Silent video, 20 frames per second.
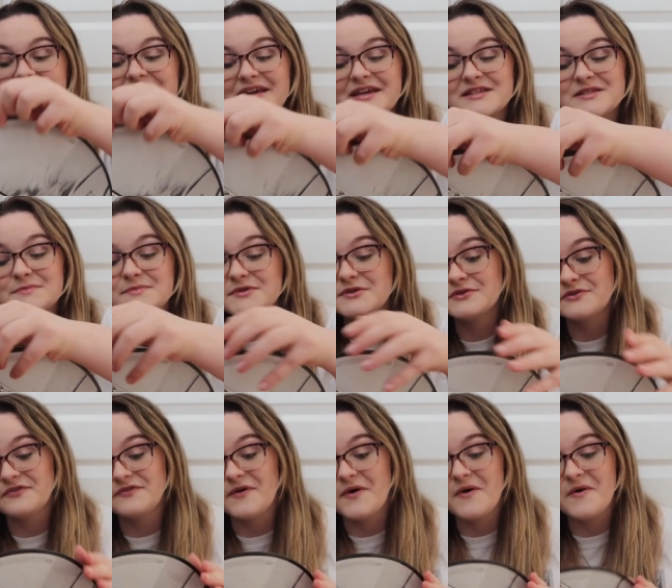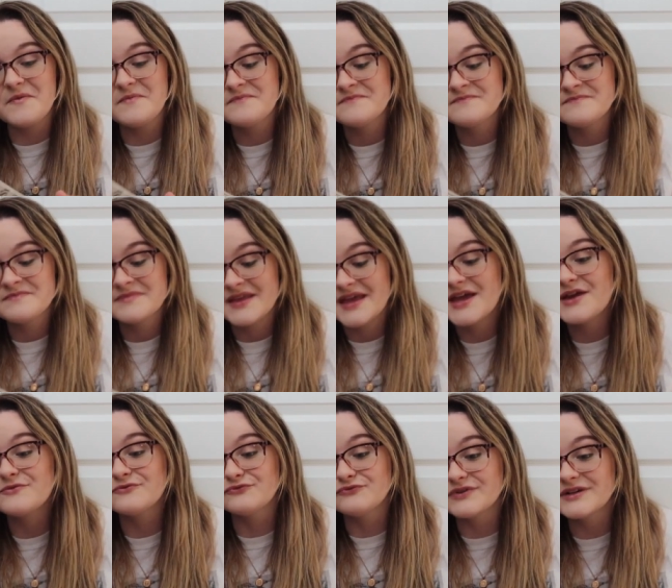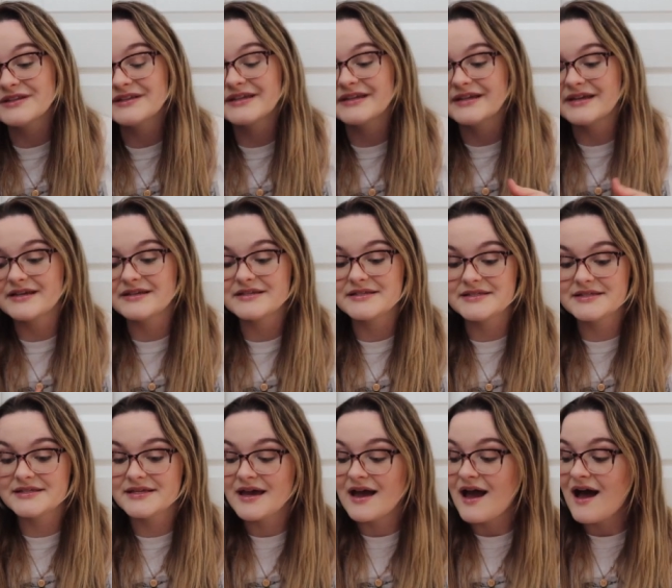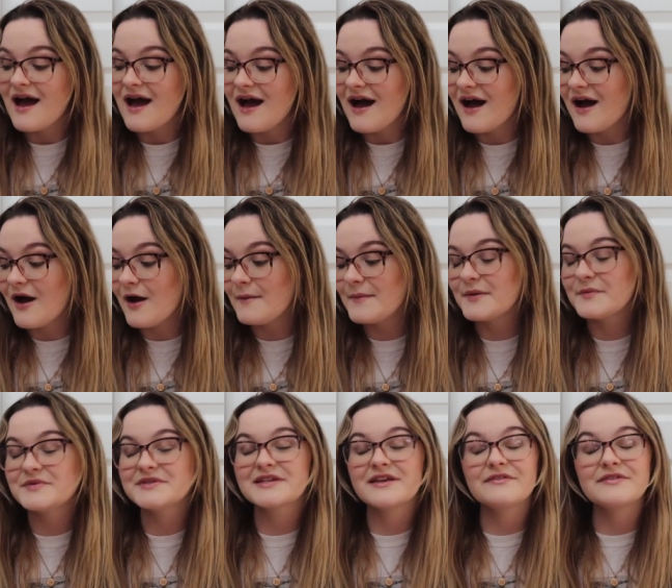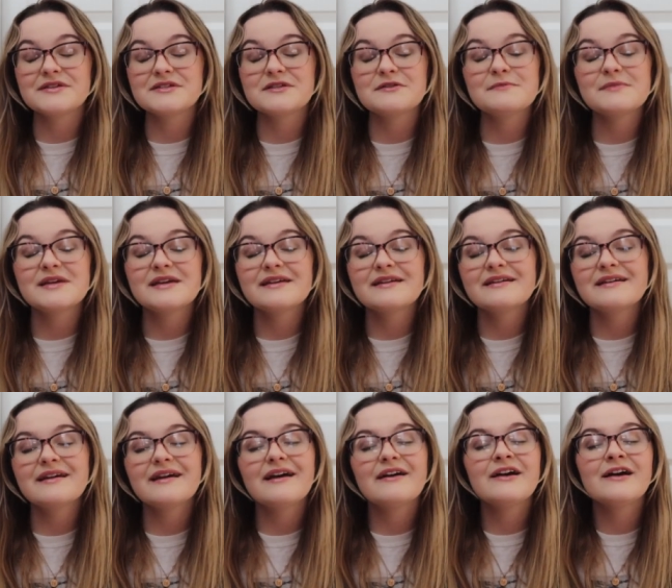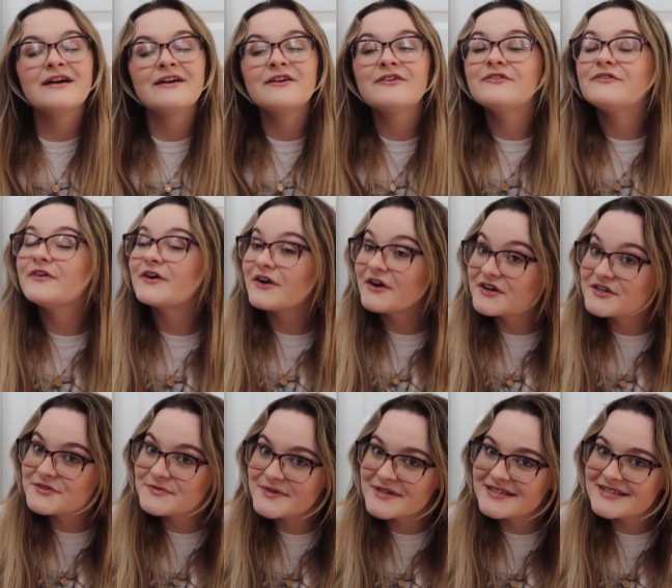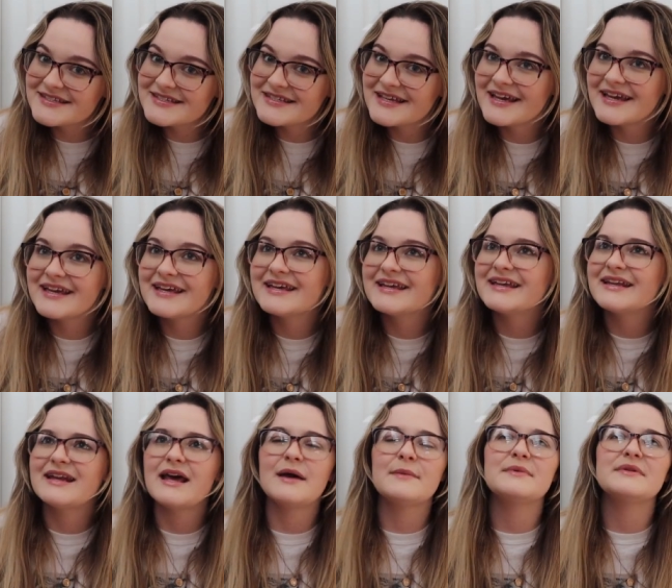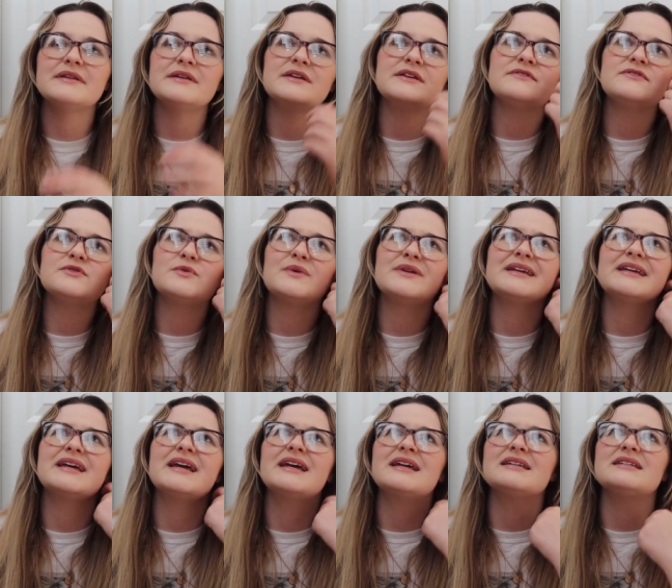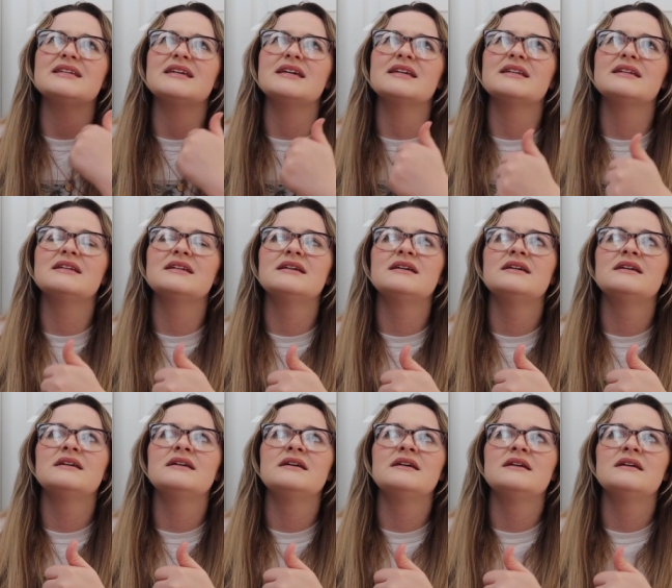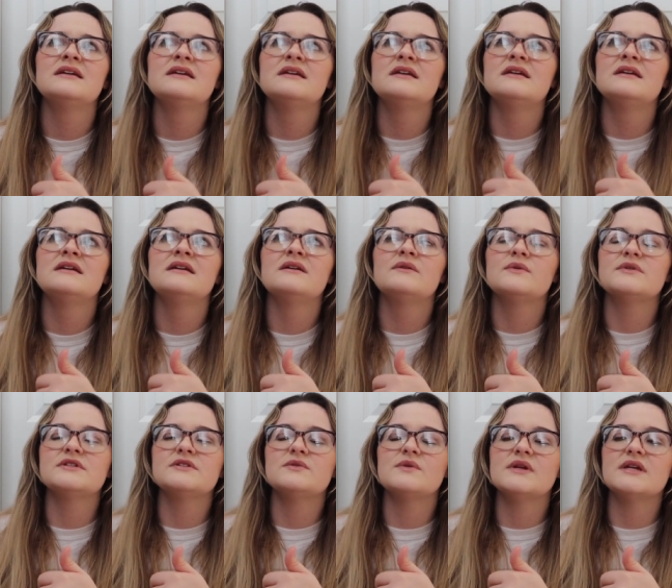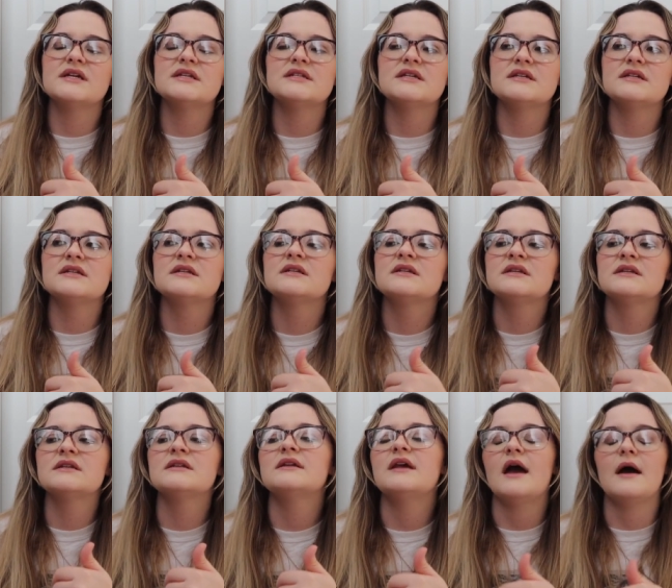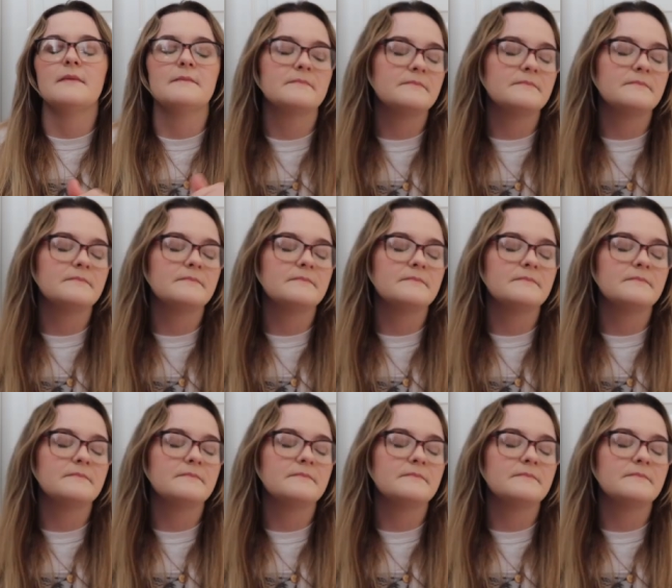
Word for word: it's beautiful. It really is. Um, it was given to me for Christmas in, I believe, 2018. Was it 2018? Yeah.